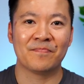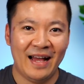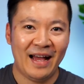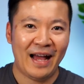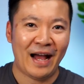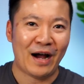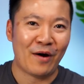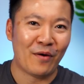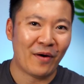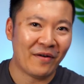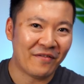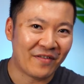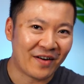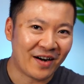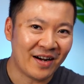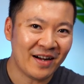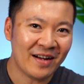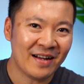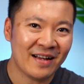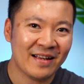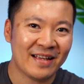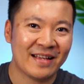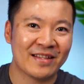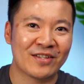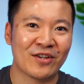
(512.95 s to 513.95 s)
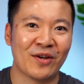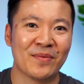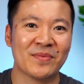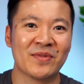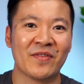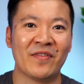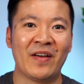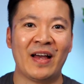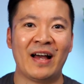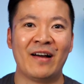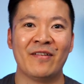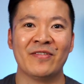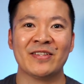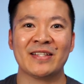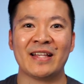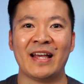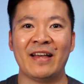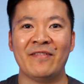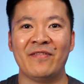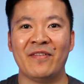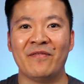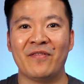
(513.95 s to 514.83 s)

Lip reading: However, in terms of how safe